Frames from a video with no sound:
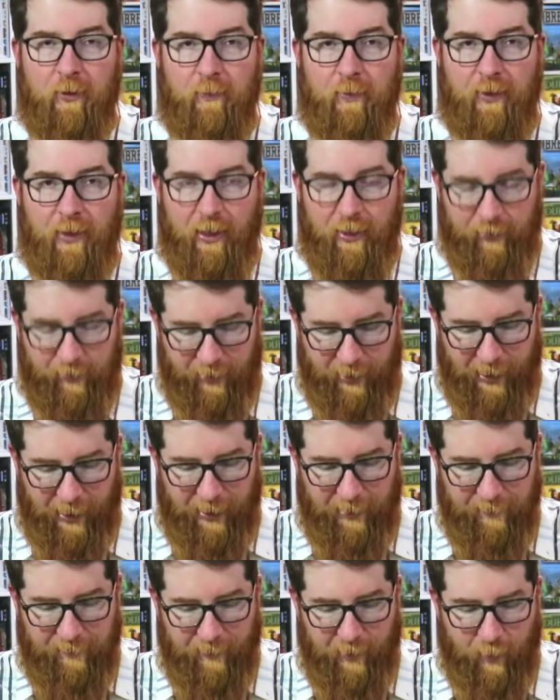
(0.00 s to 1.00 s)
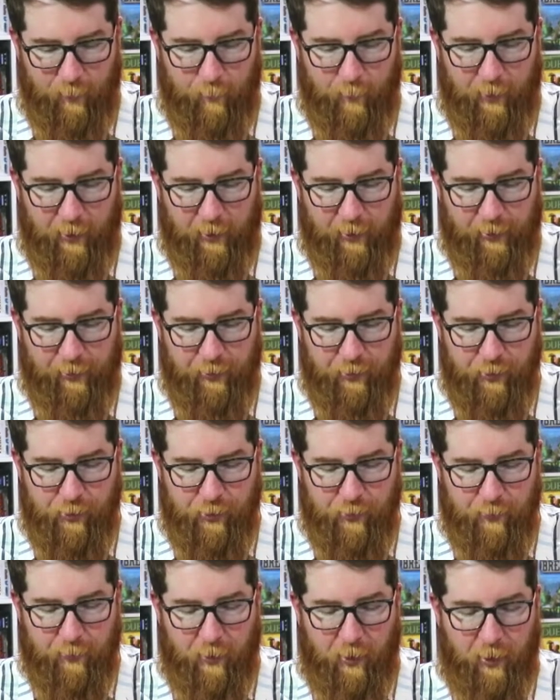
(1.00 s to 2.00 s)
player game where
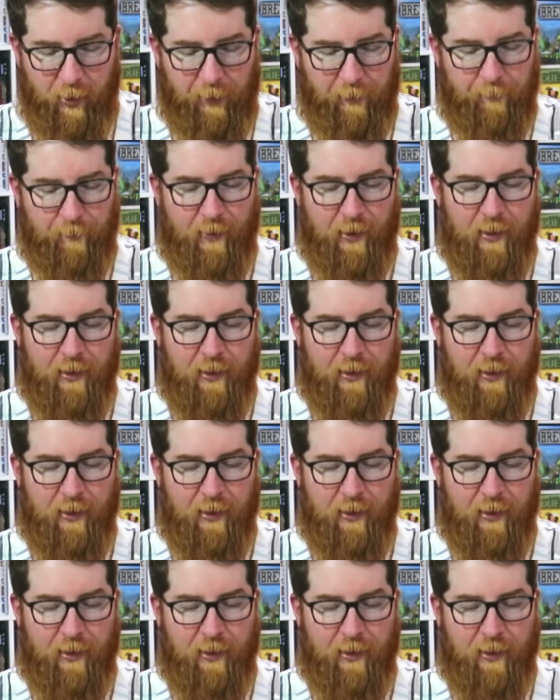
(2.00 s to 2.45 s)
you are